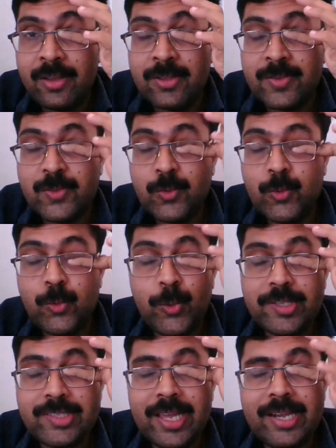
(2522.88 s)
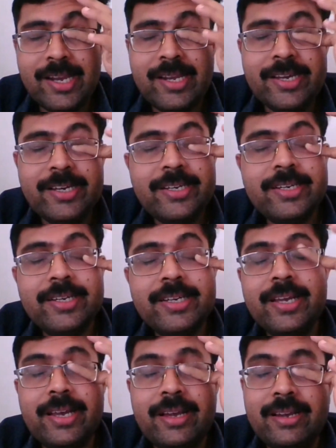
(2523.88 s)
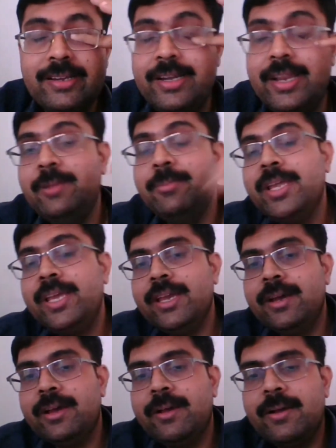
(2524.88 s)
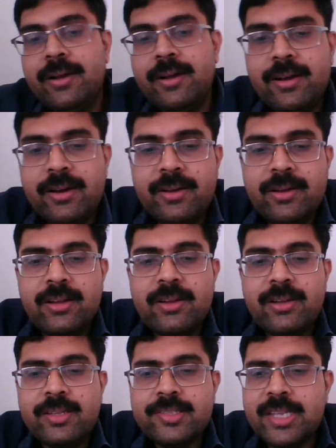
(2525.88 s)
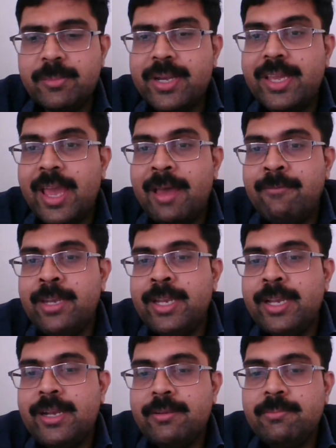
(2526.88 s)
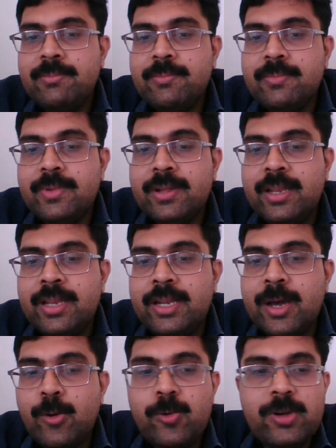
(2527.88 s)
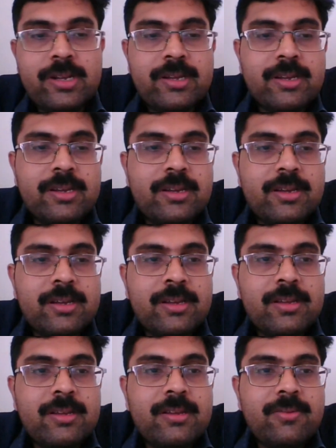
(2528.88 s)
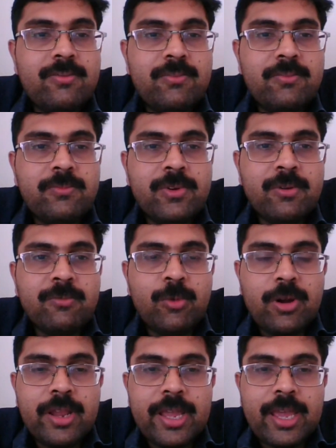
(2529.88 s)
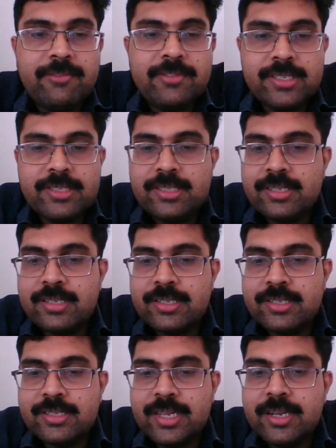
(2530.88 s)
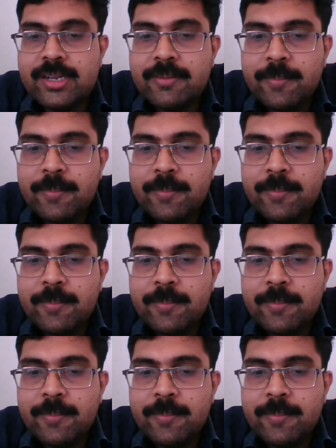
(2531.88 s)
So is that clear? Did anybody, does anybody have any doubt from what I have just said?